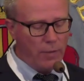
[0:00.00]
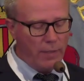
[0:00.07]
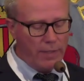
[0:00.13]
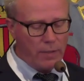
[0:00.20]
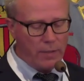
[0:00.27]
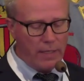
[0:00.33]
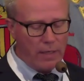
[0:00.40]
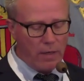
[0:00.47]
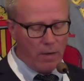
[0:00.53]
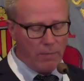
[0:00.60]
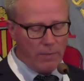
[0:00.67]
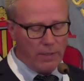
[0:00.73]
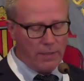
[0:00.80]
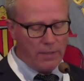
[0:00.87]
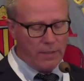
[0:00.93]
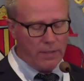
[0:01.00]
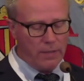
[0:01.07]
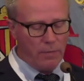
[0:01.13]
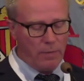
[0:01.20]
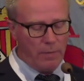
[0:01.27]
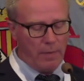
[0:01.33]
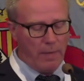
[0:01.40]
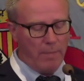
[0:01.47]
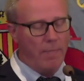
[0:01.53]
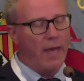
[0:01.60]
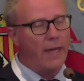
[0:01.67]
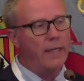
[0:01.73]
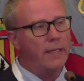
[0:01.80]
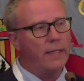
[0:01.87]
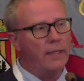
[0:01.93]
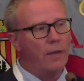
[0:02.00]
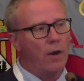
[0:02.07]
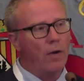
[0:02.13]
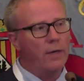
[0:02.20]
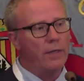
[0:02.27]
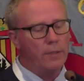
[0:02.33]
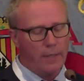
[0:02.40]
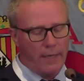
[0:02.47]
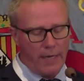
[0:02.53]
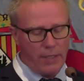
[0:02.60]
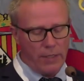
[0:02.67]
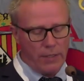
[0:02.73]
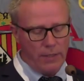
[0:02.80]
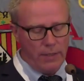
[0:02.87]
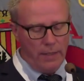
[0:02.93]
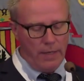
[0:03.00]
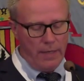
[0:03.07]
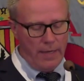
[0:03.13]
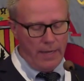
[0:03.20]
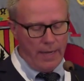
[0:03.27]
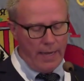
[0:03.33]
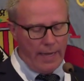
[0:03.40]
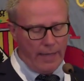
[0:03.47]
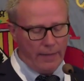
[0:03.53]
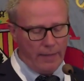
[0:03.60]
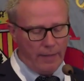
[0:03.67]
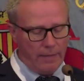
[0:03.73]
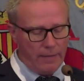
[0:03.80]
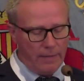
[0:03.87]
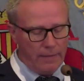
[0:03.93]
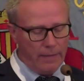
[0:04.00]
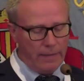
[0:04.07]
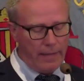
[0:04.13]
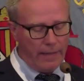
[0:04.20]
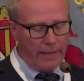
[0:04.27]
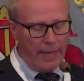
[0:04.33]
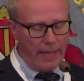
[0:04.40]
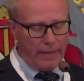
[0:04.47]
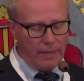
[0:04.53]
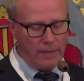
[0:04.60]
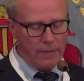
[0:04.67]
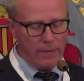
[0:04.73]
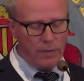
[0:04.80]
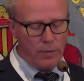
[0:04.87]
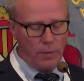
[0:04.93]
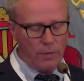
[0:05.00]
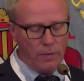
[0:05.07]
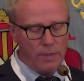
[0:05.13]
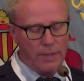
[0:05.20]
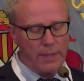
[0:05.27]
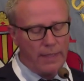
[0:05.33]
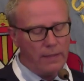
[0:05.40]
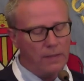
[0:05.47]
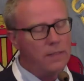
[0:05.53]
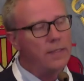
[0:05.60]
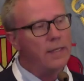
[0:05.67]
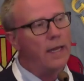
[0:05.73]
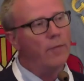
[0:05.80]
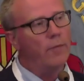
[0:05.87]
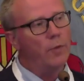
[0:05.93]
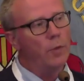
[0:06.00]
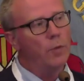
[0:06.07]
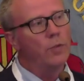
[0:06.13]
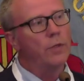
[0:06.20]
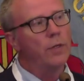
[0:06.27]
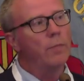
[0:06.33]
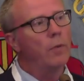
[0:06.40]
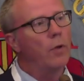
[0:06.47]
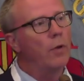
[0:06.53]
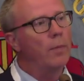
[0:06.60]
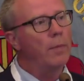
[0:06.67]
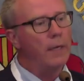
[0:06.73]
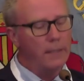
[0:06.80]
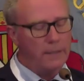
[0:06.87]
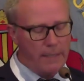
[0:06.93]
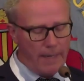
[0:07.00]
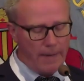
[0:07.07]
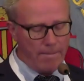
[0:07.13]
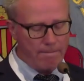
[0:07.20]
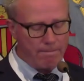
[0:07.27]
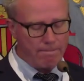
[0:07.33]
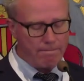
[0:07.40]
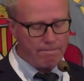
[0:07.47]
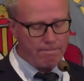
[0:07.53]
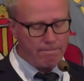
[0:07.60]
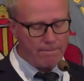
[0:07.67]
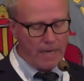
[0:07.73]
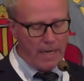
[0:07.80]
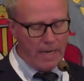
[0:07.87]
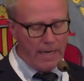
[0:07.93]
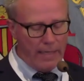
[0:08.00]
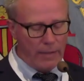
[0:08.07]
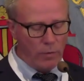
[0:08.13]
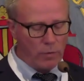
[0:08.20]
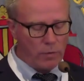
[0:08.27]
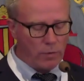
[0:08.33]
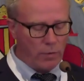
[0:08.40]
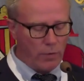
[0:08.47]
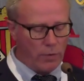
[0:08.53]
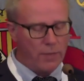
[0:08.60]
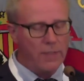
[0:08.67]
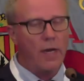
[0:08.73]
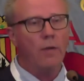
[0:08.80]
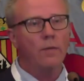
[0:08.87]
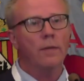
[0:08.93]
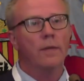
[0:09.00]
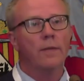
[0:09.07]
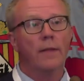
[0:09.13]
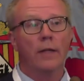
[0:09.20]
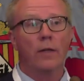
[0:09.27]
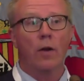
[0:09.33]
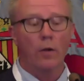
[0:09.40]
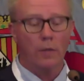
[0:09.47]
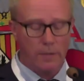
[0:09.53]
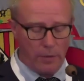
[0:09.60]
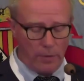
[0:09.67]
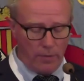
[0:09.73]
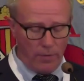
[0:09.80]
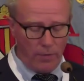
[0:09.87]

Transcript: EUNICE key competencies will be embedded in our education and enhance the students' skills and future employability. It also turns out that Karlstad